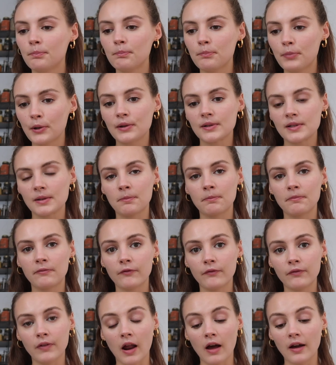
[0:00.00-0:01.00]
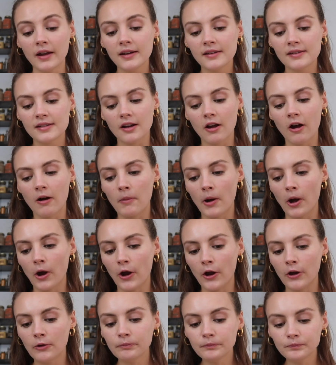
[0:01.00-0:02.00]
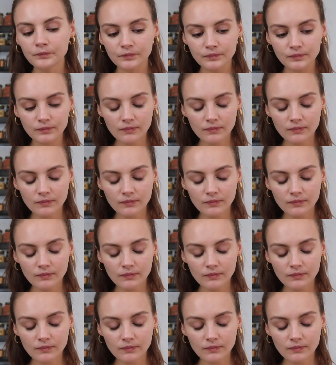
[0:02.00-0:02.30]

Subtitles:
booked a flight to come home